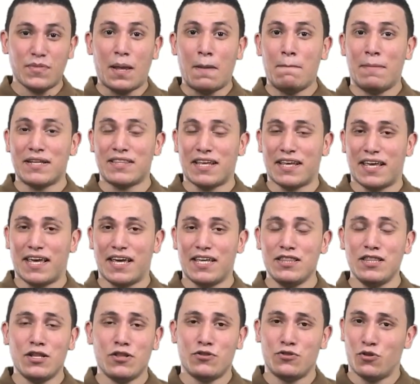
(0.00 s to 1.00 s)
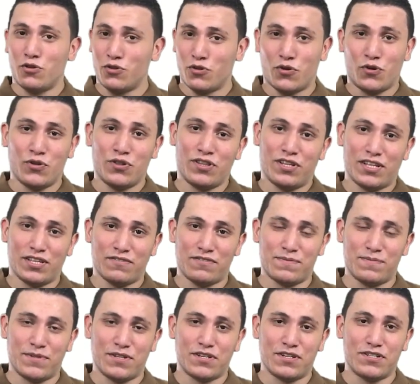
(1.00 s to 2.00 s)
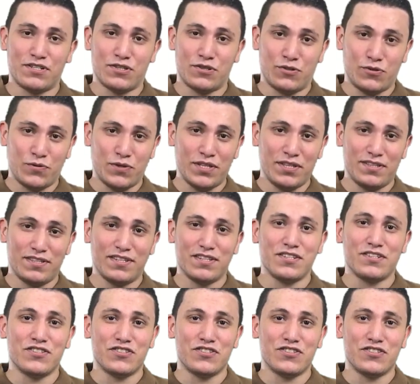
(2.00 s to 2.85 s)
But again, not all native speakers do it.